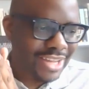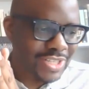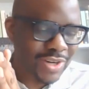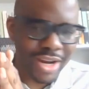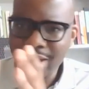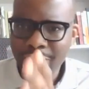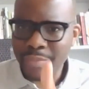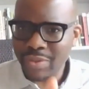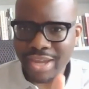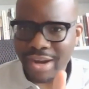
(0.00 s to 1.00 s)
and try to come
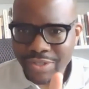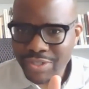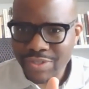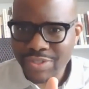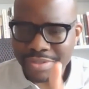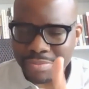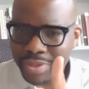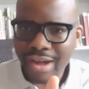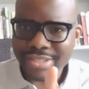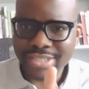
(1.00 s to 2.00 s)
up with characters and
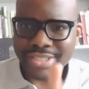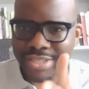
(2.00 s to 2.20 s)
plots and